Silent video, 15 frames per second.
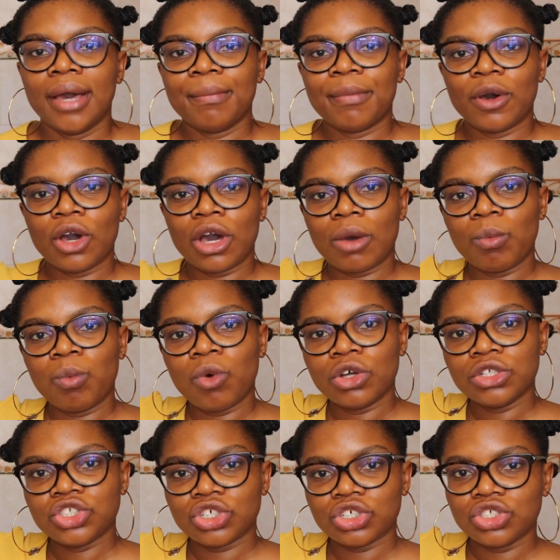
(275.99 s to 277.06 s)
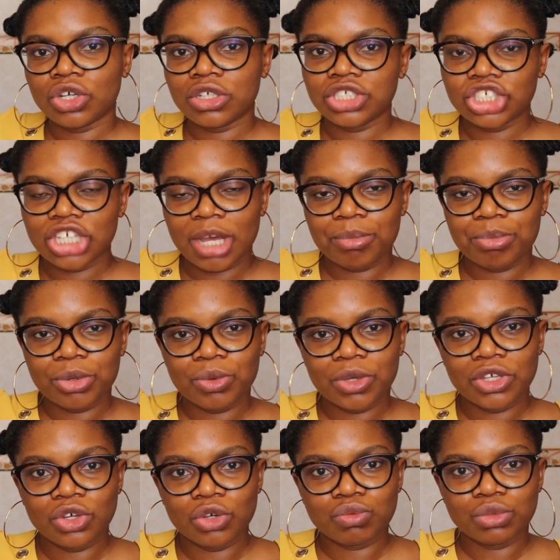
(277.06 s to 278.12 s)
But once you're done
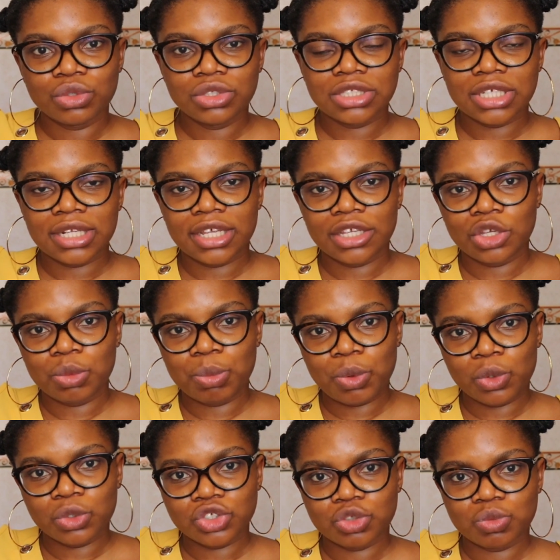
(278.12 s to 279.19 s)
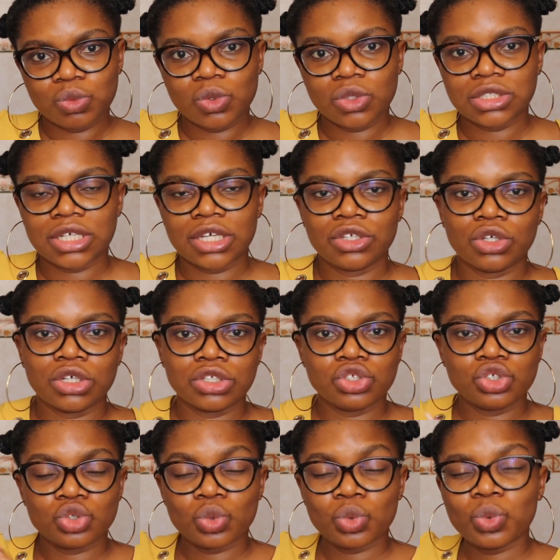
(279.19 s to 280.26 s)
shampooing your roots and then you pour some water, you can
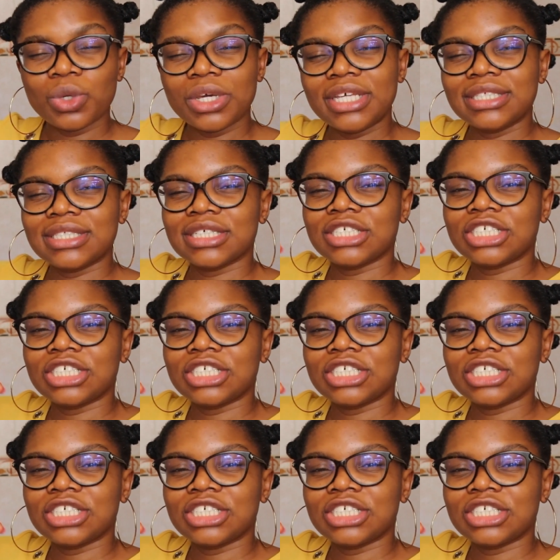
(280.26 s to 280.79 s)
squeeze the